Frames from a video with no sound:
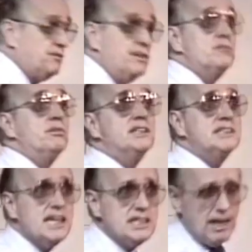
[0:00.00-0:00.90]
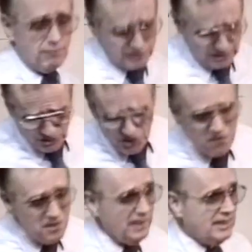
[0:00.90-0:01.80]
Does visualization have?
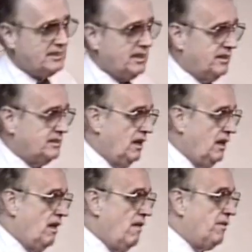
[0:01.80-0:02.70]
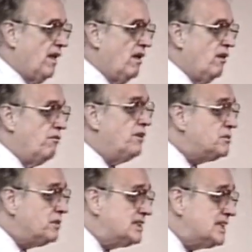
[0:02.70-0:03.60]
Certainly it does.
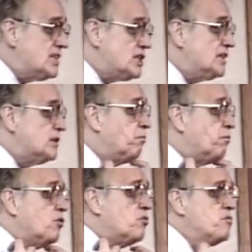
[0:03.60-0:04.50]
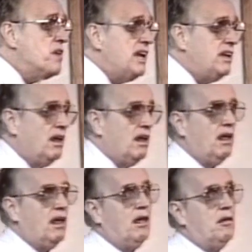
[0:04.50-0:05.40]
Visualization has a great
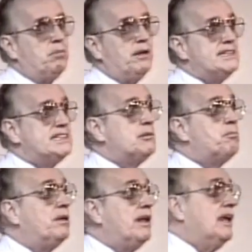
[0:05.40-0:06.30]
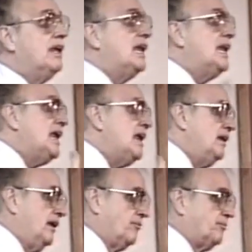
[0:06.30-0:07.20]
place to play in
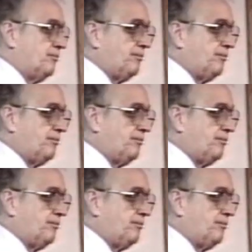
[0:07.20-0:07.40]
healing.